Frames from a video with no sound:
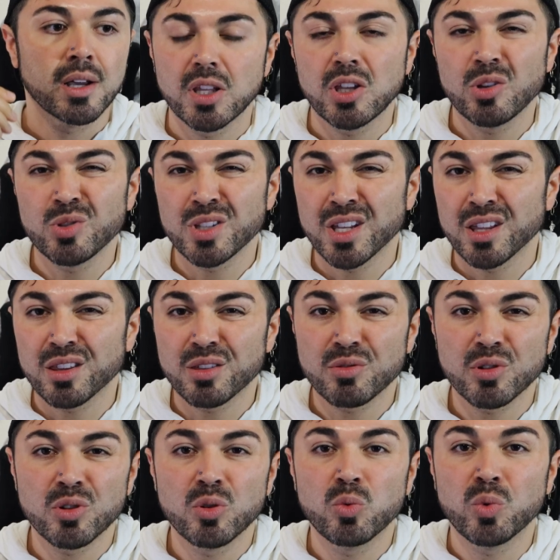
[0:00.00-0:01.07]
Using it
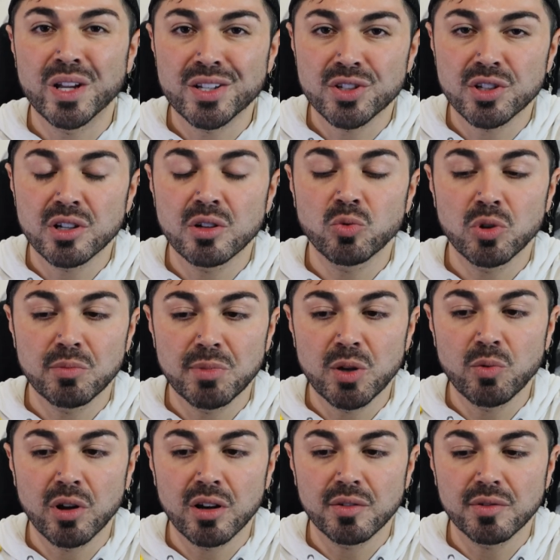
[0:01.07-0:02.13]
through winter would be
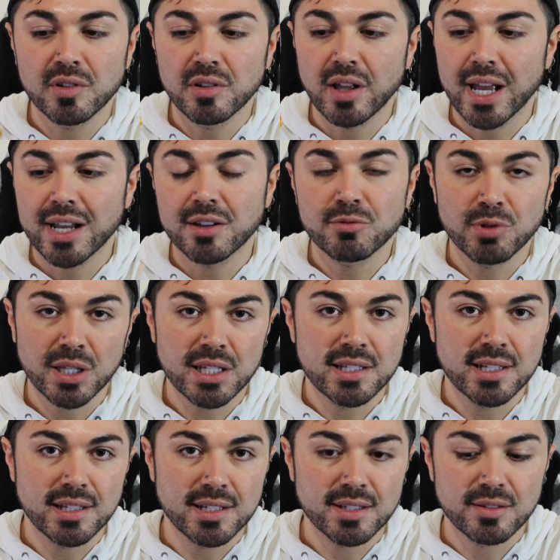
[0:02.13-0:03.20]
wonderful. I could really
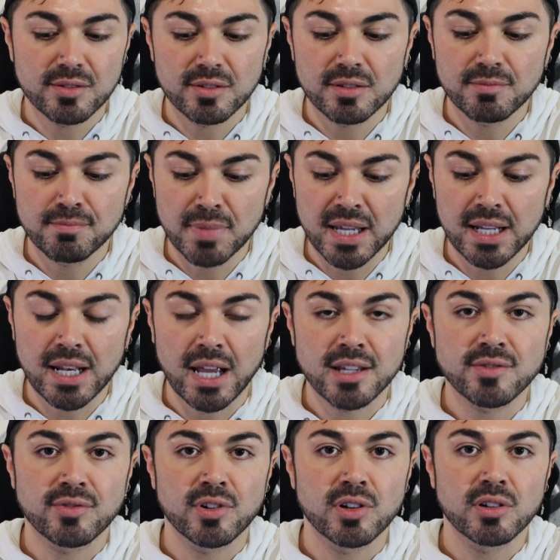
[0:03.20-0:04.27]
see this being nice
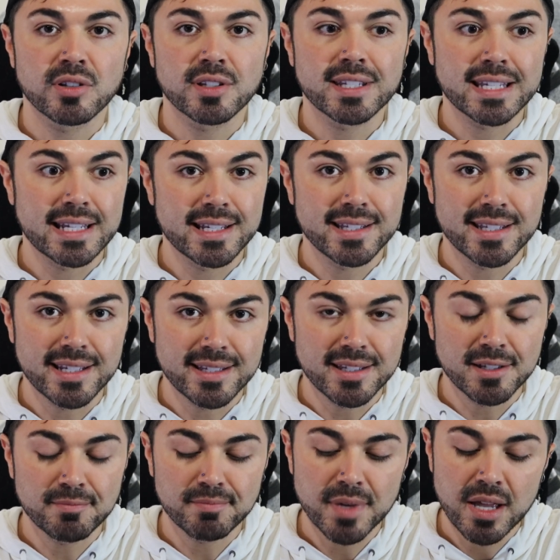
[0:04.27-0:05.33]
for ski
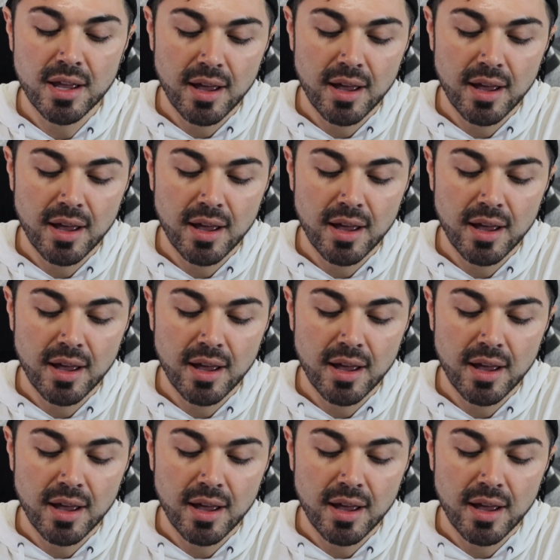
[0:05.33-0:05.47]
season.